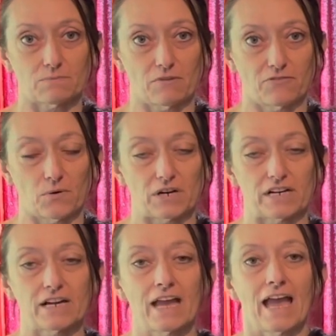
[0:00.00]

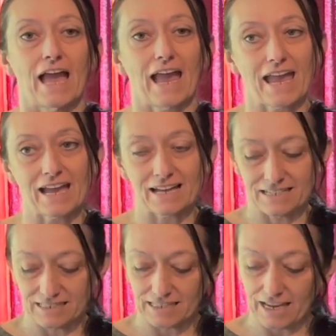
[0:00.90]
before,
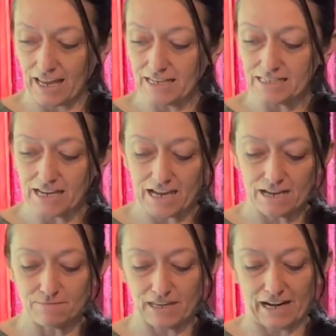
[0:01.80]
and
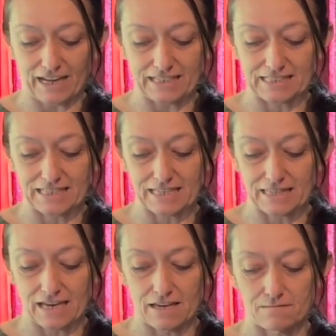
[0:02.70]
anytime that I see
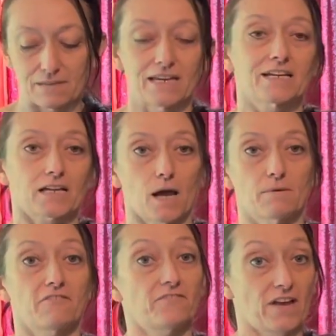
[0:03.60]
them come
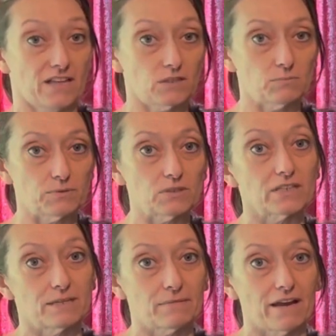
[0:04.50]
available
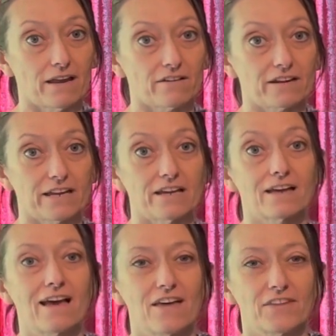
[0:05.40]
in my area,
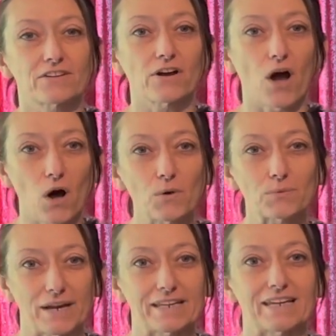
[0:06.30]
they're
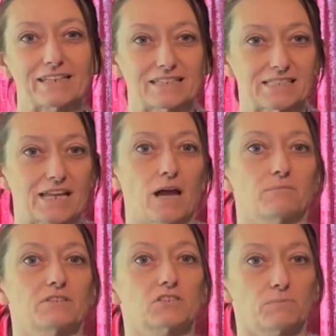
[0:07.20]
already an
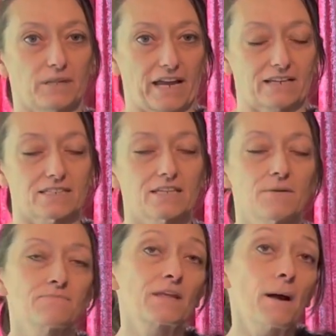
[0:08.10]
established plant.
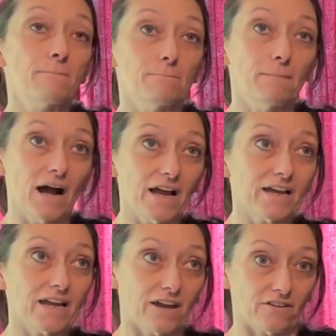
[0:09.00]
My
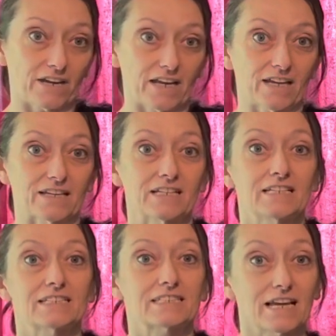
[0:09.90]
area
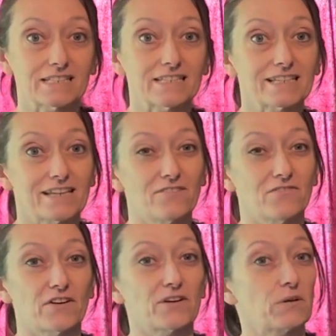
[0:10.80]
doesn't get
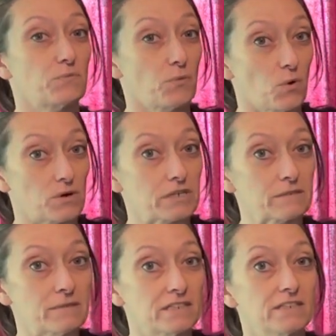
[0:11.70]
very warm